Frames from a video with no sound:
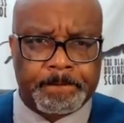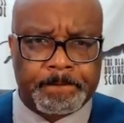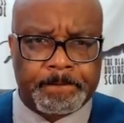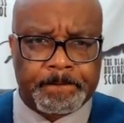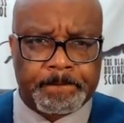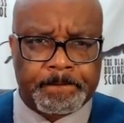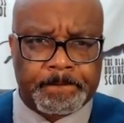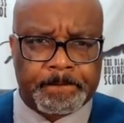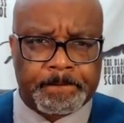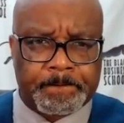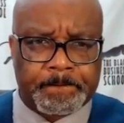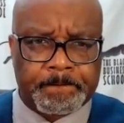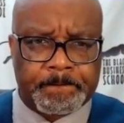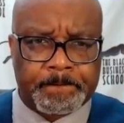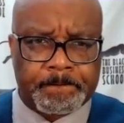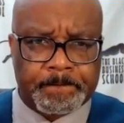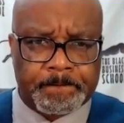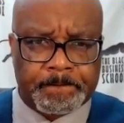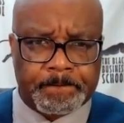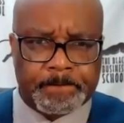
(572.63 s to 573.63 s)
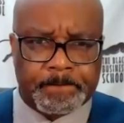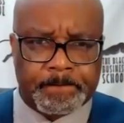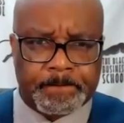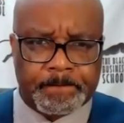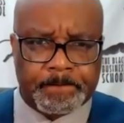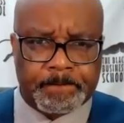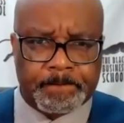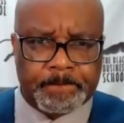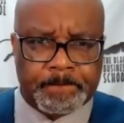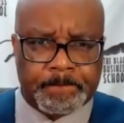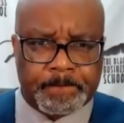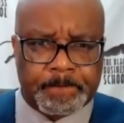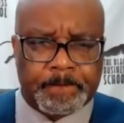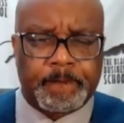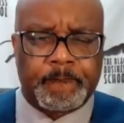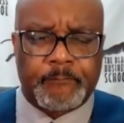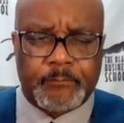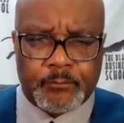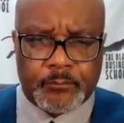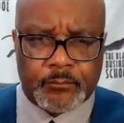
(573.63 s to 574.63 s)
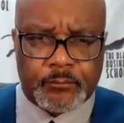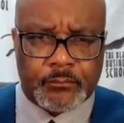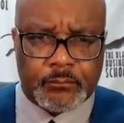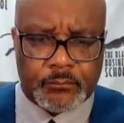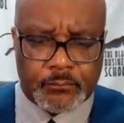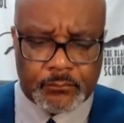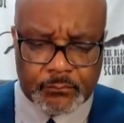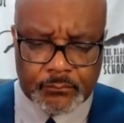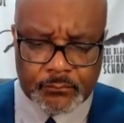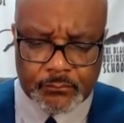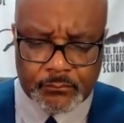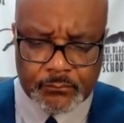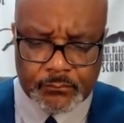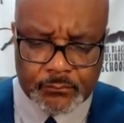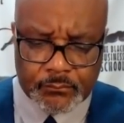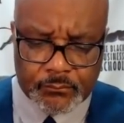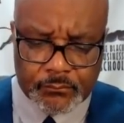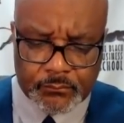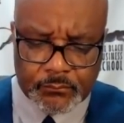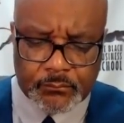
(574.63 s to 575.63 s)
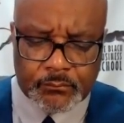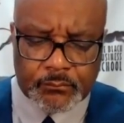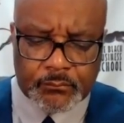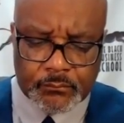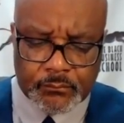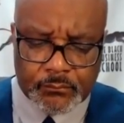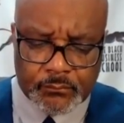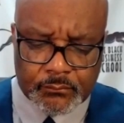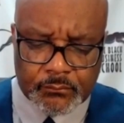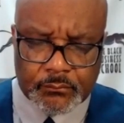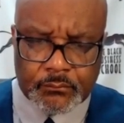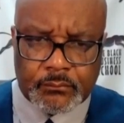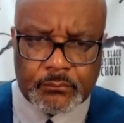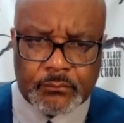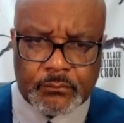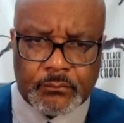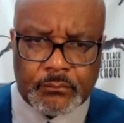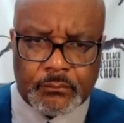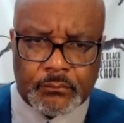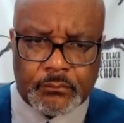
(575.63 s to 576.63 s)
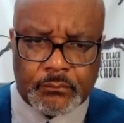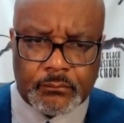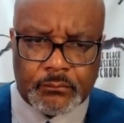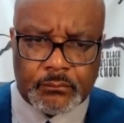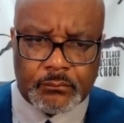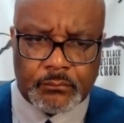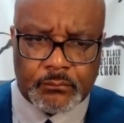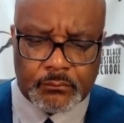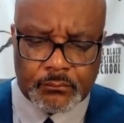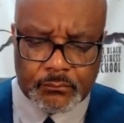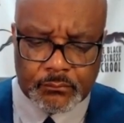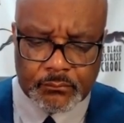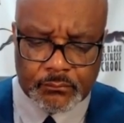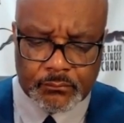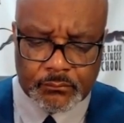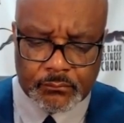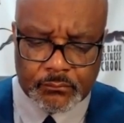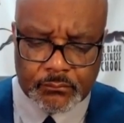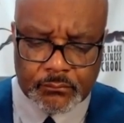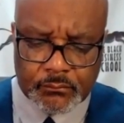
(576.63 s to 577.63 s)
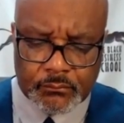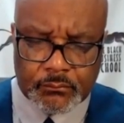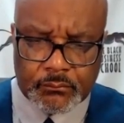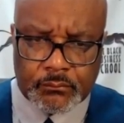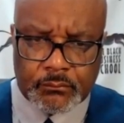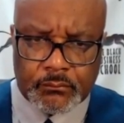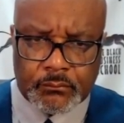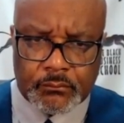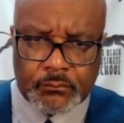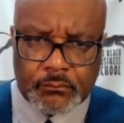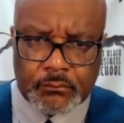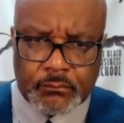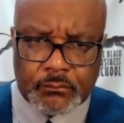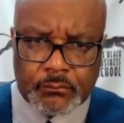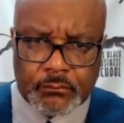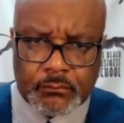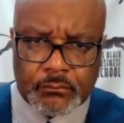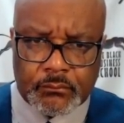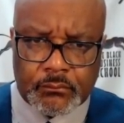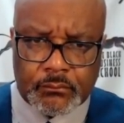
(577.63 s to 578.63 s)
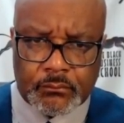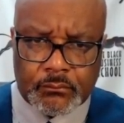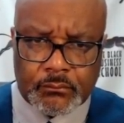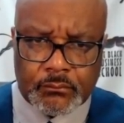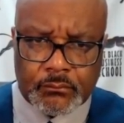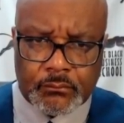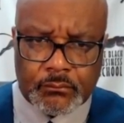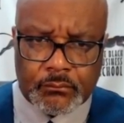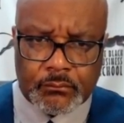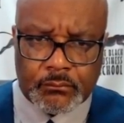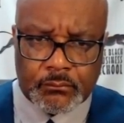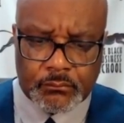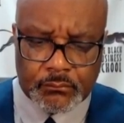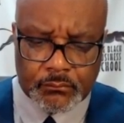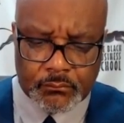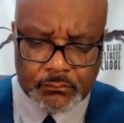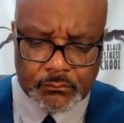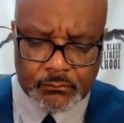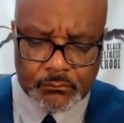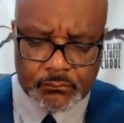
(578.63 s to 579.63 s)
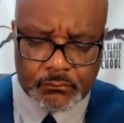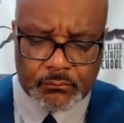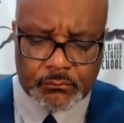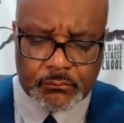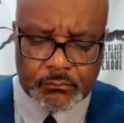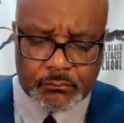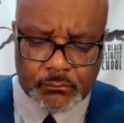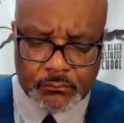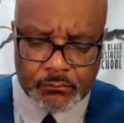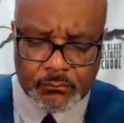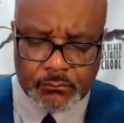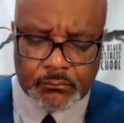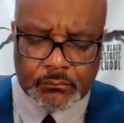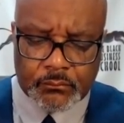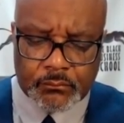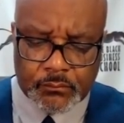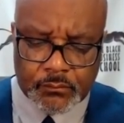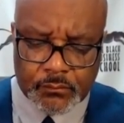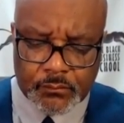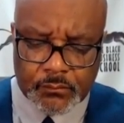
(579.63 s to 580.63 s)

(not speaking)